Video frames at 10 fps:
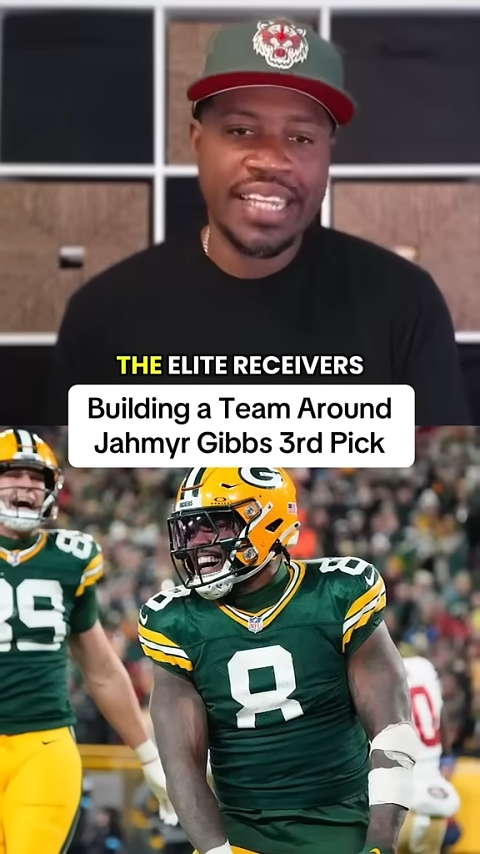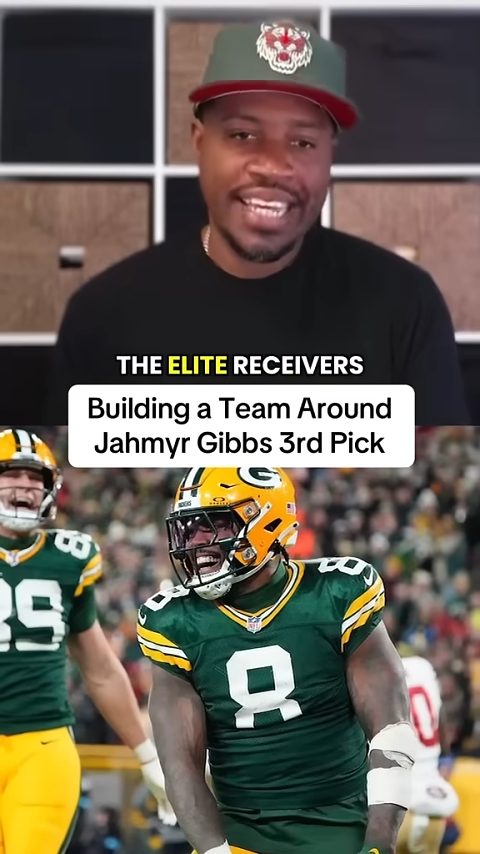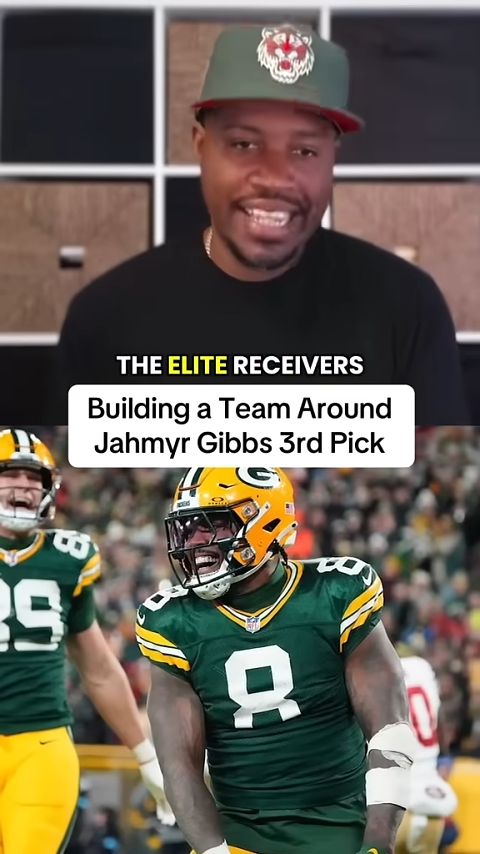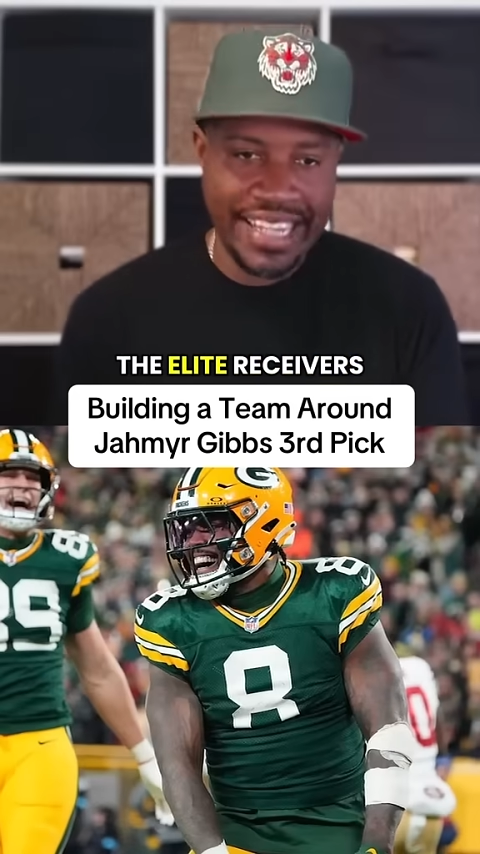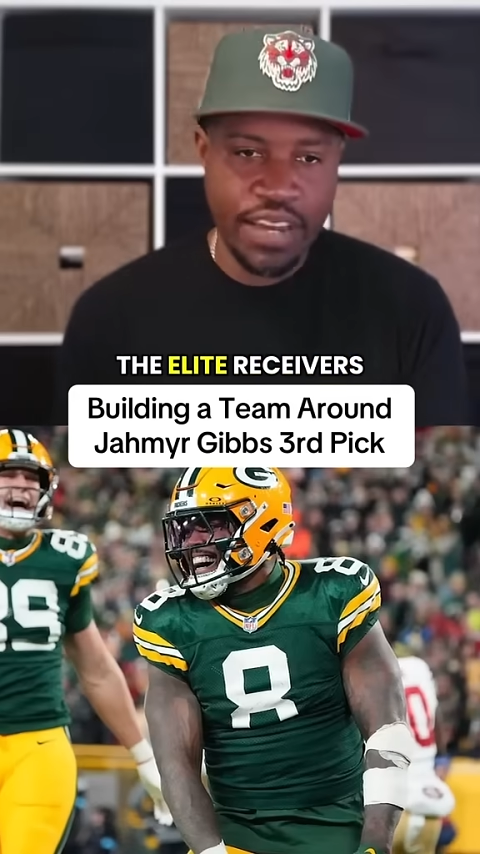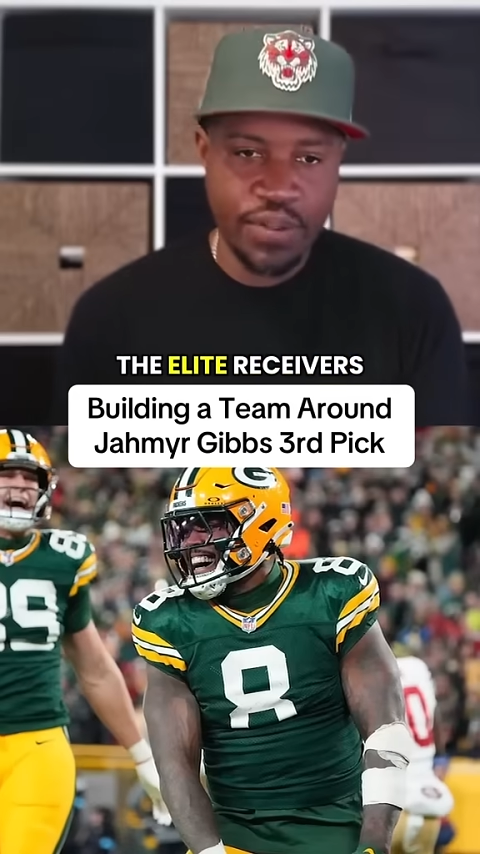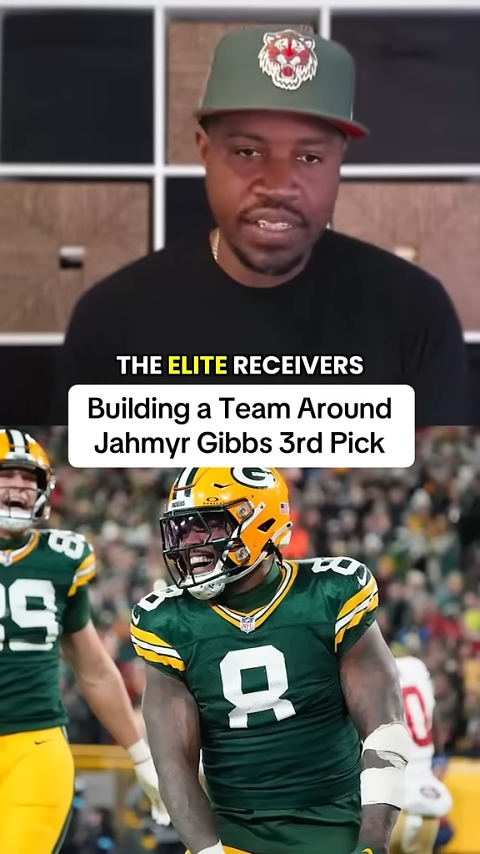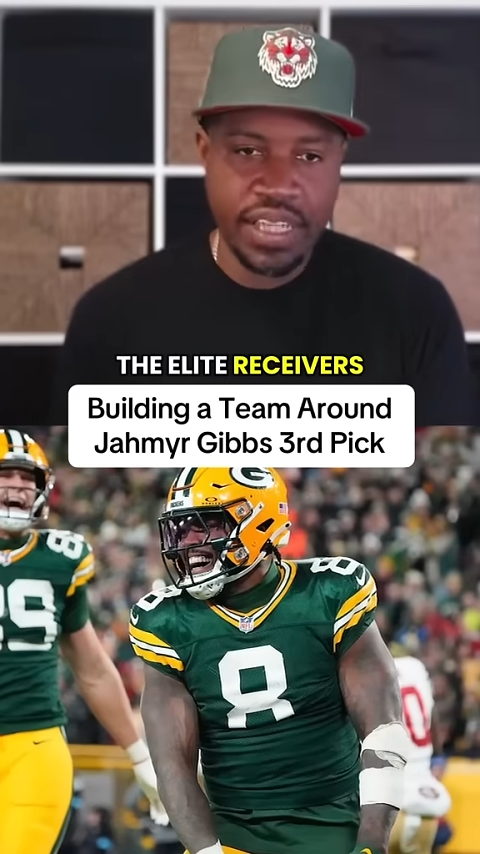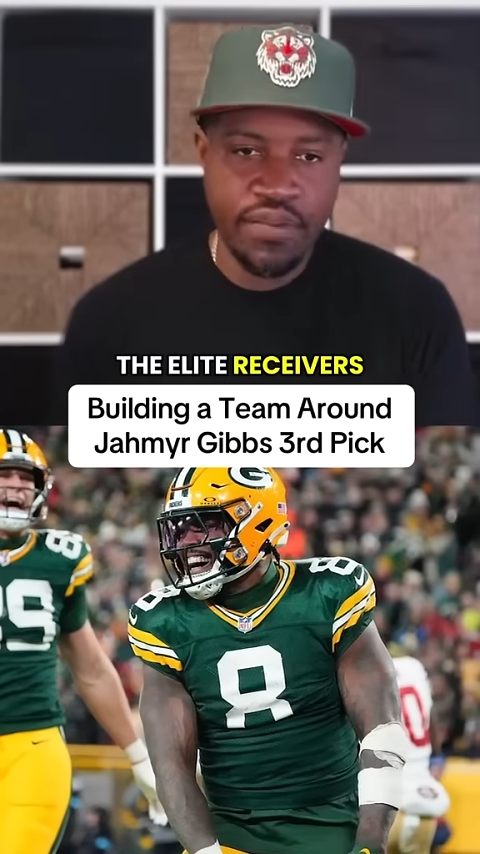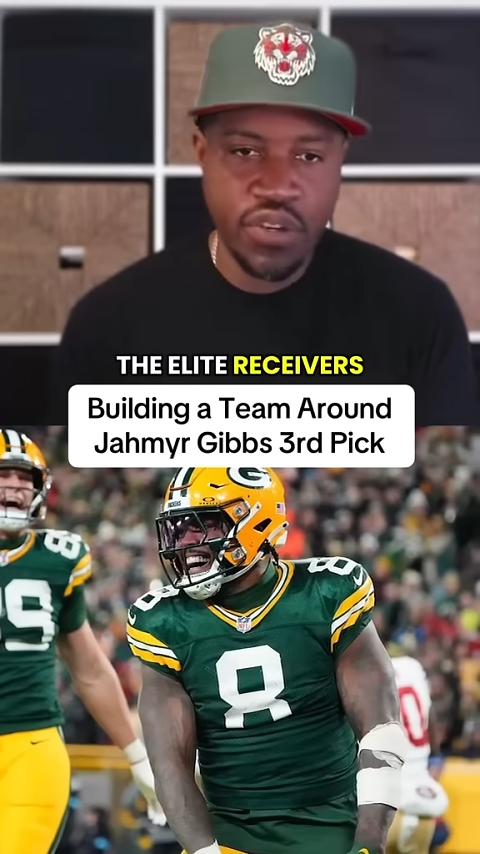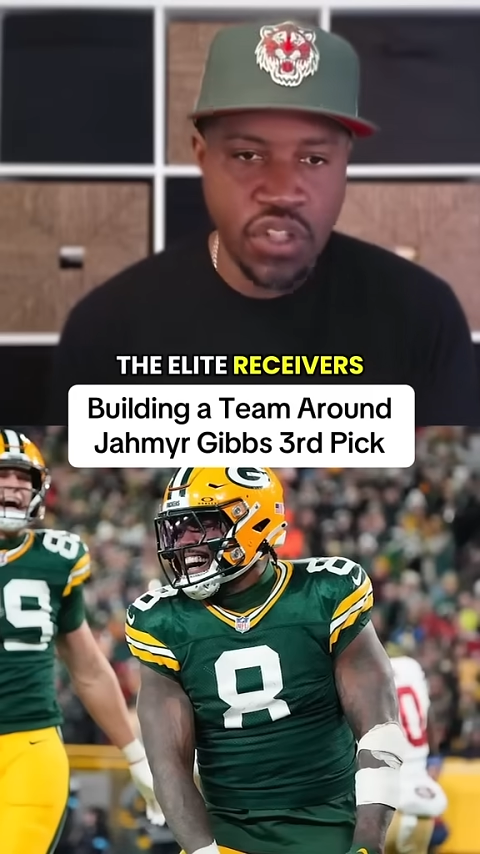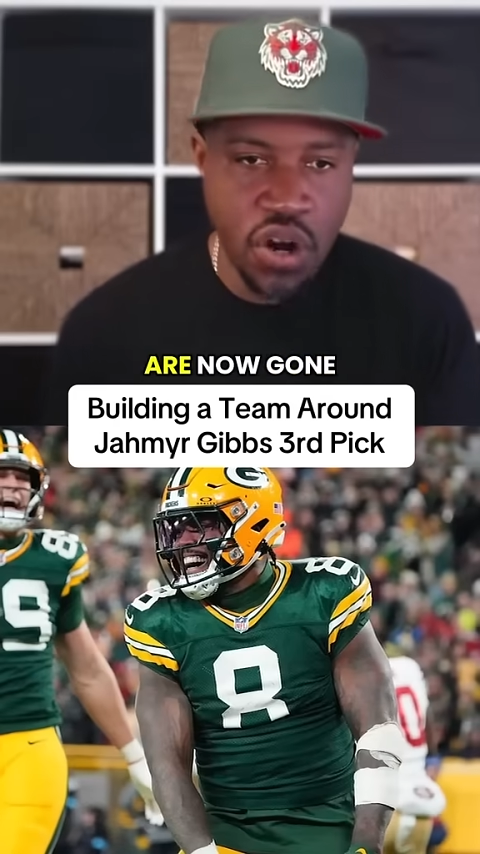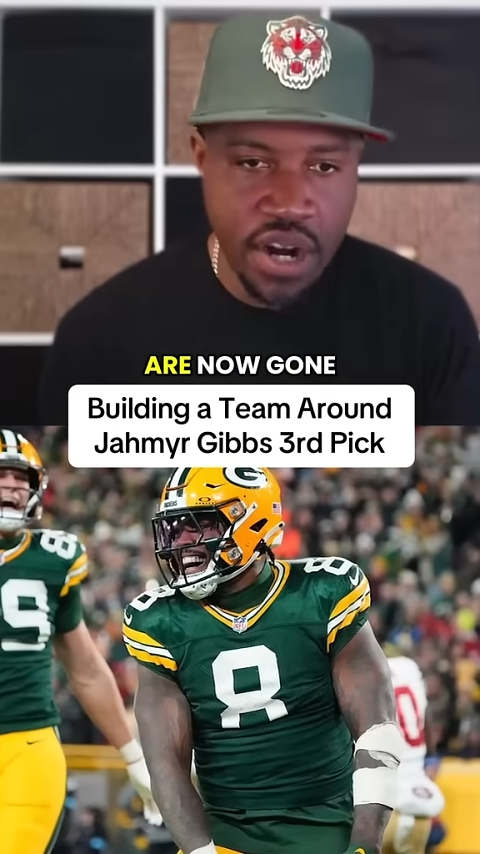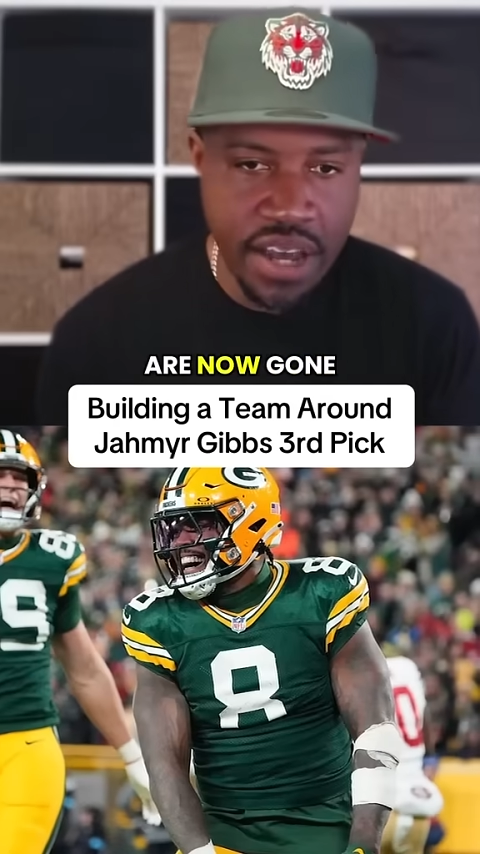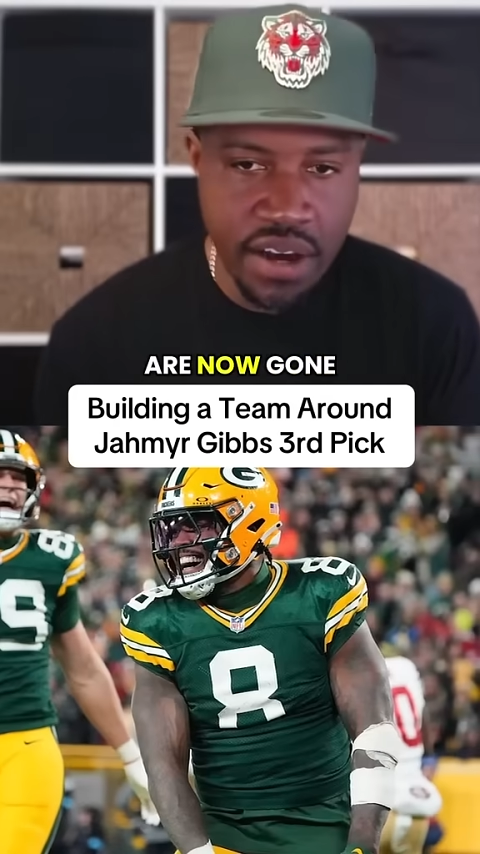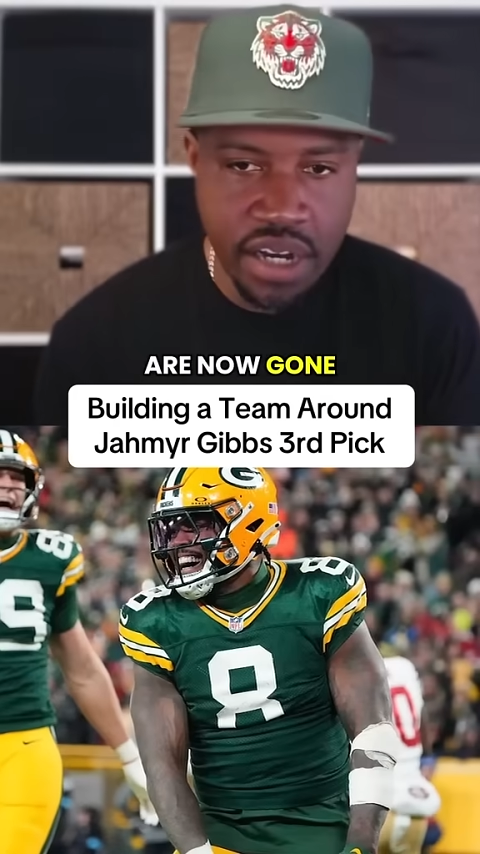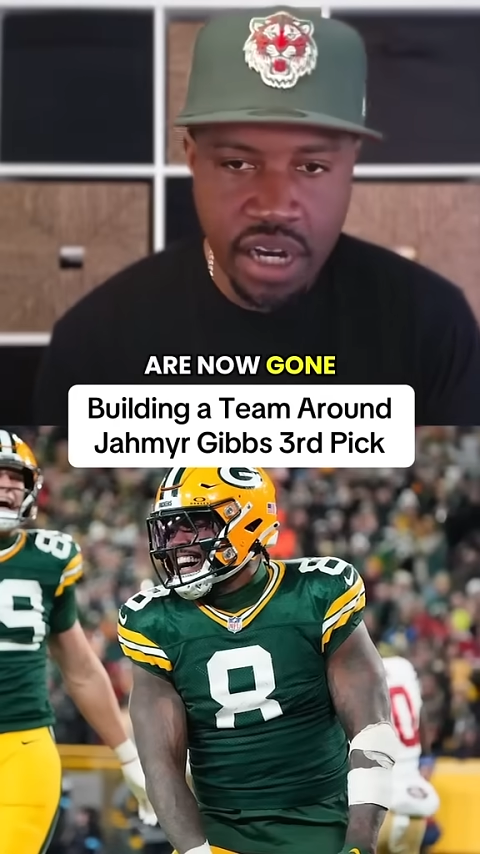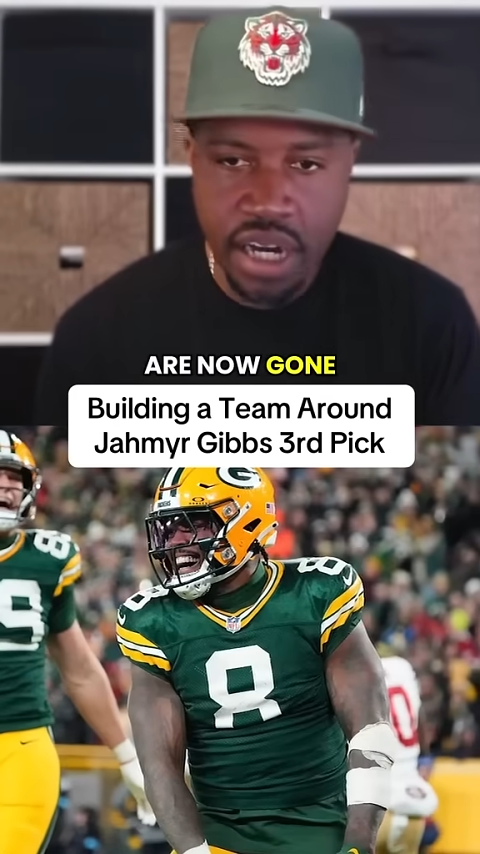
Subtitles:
elite receivers are now gone.